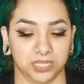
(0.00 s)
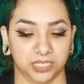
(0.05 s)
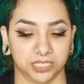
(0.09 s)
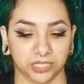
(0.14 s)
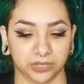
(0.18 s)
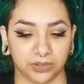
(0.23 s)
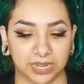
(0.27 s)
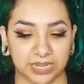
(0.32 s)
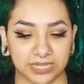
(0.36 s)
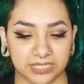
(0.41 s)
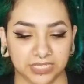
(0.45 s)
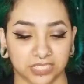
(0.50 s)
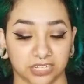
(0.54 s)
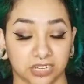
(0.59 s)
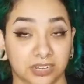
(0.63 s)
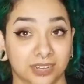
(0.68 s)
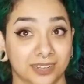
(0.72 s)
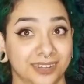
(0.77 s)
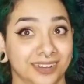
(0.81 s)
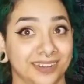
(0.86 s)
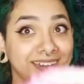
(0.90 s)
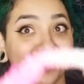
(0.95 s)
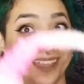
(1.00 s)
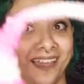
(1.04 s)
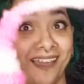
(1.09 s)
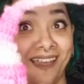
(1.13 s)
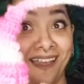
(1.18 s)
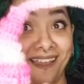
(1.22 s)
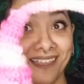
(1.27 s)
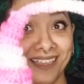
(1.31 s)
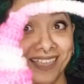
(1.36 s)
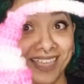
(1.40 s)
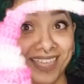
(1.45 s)
So I started it
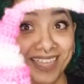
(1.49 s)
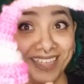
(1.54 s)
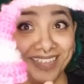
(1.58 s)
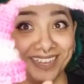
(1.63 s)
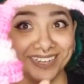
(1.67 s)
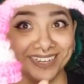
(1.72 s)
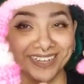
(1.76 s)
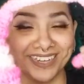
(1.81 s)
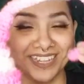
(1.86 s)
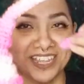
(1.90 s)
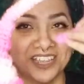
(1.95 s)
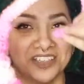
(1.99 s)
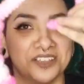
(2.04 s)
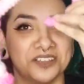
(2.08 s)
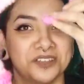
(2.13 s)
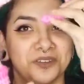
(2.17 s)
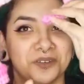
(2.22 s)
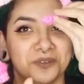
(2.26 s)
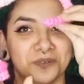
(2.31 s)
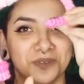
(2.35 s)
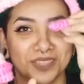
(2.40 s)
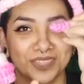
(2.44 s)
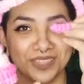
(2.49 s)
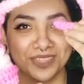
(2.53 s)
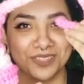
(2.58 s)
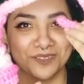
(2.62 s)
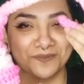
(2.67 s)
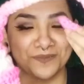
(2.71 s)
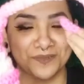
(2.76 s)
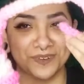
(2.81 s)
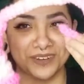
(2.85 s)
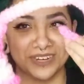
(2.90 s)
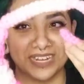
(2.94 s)
again with the
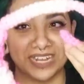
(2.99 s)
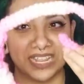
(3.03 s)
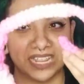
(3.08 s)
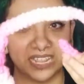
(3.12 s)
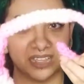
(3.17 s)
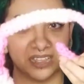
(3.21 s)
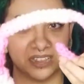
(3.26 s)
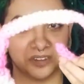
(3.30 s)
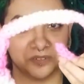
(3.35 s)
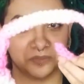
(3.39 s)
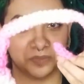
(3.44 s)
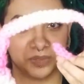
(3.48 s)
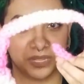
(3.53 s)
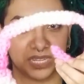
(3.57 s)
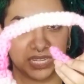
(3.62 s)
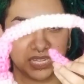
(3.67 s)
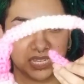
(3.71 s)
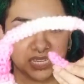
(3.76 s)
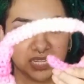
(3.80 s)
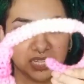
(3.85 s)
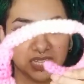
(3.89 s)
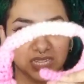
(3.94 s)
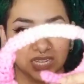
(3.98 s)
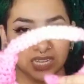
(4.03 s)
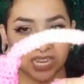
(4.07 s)
more neon pink.